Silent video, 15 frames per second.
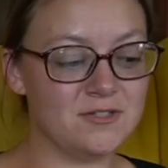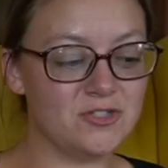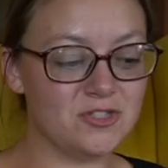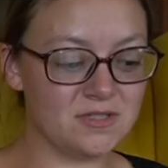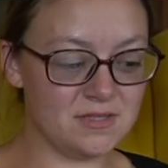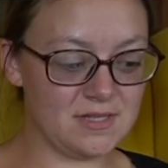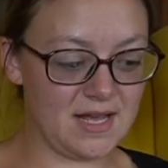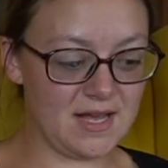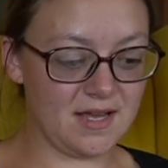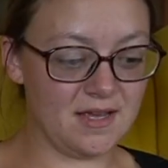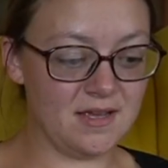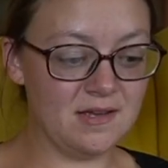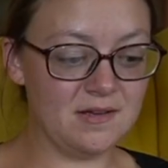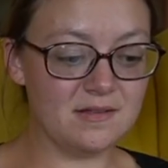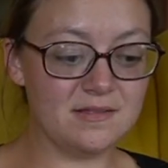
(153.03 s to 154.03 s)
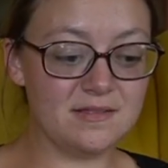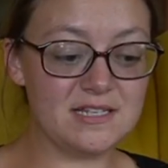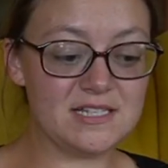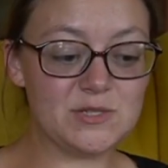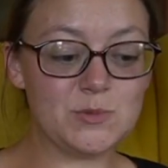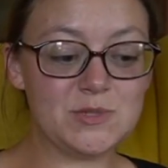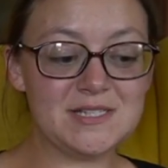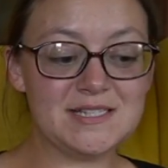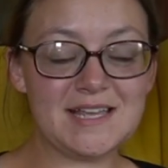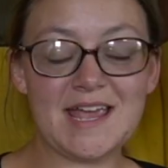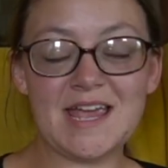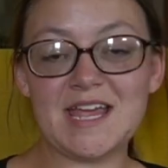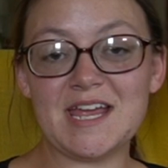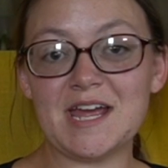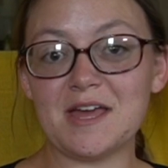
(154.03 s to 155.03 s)
July. This was
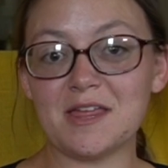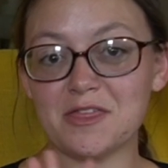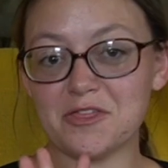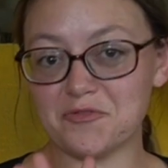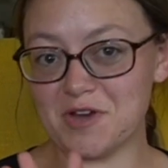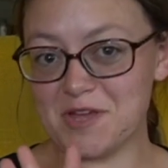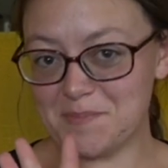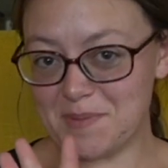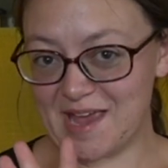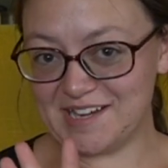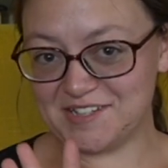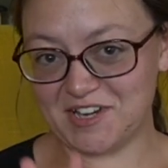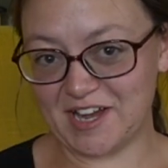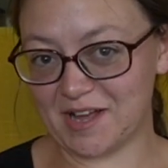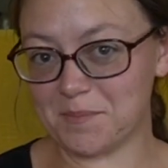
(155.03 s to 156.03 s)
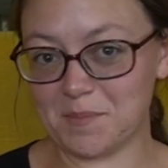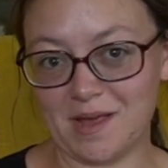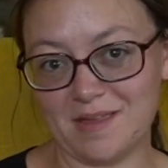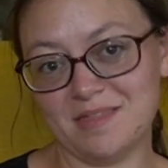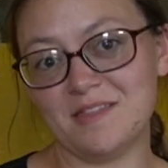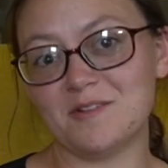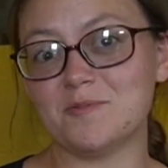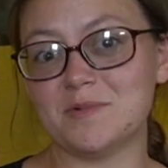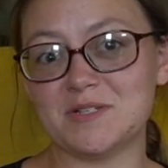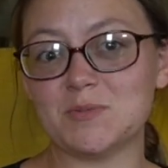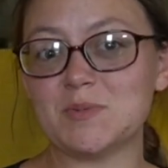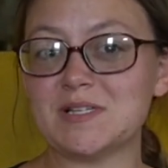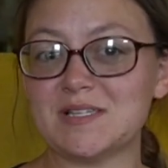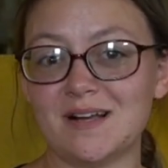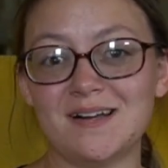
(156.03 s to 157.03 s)
a 3-paycheck month, which
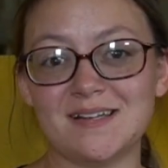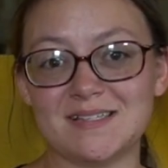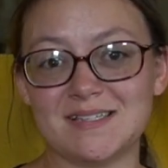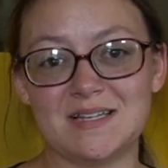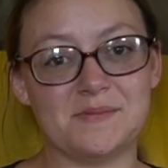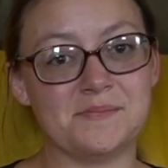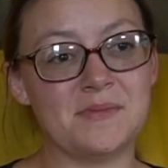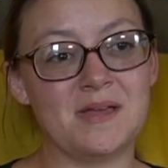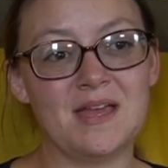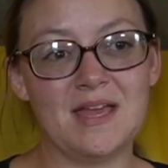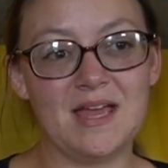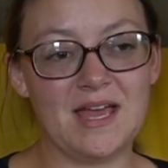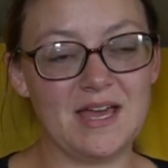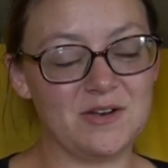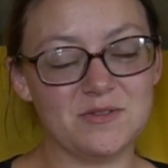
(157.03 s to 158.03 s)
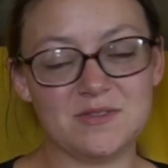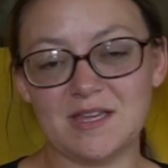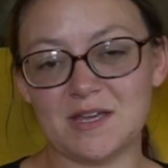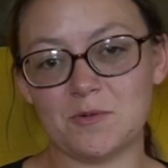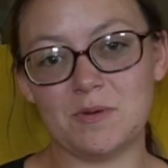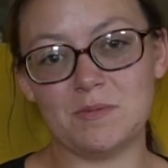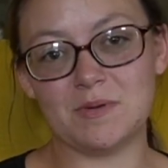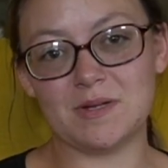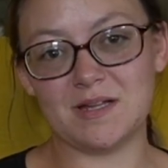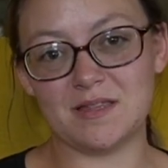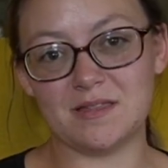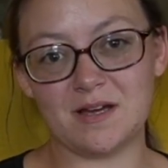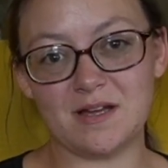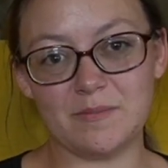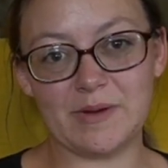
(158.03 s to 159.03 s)
was awesome. I don't think we really
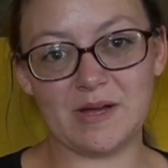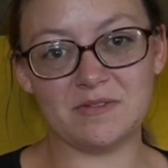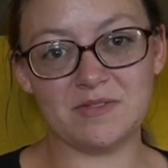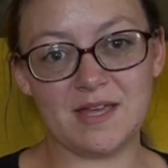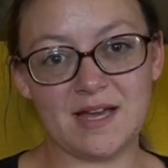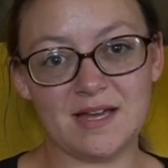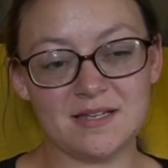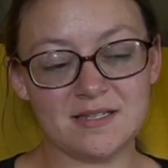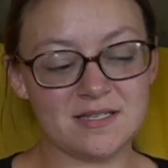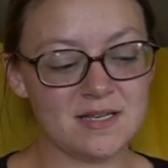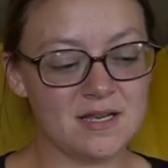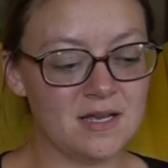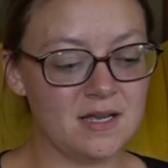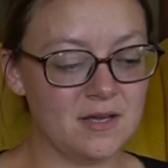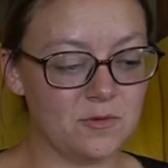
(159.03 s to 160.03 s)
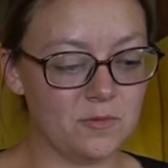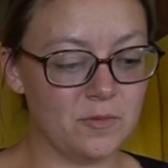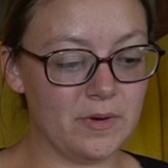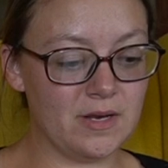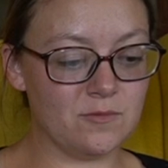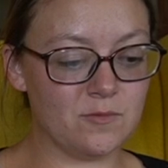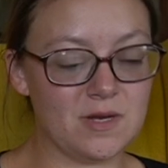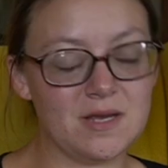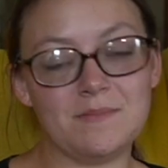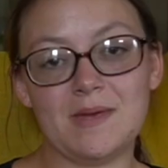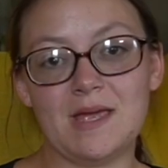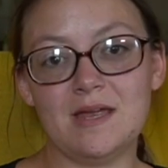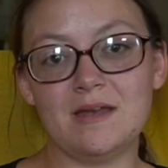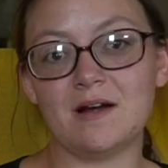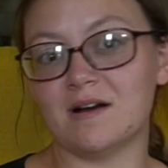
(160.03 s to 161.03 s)
thought about that when we
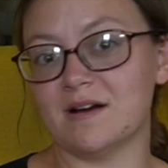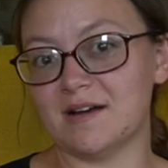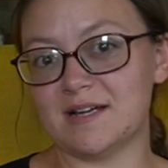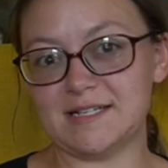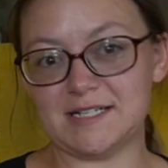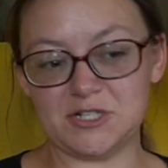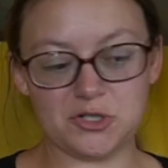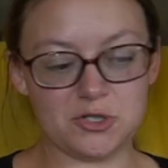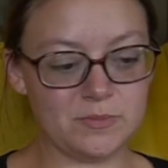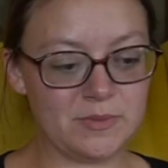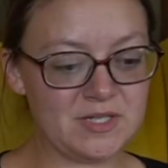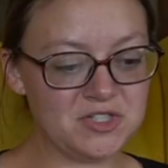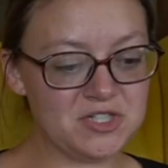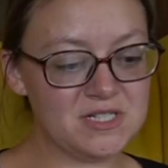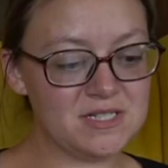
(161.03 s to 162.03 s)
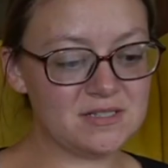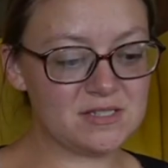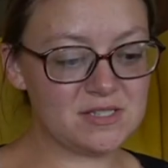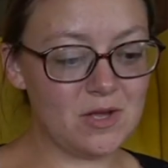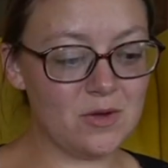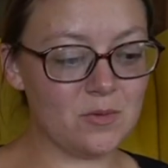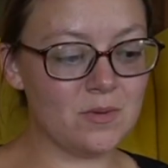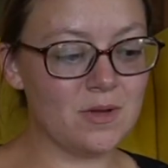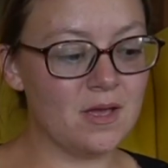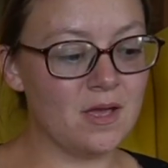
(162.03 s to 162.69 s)
made our initial budget. So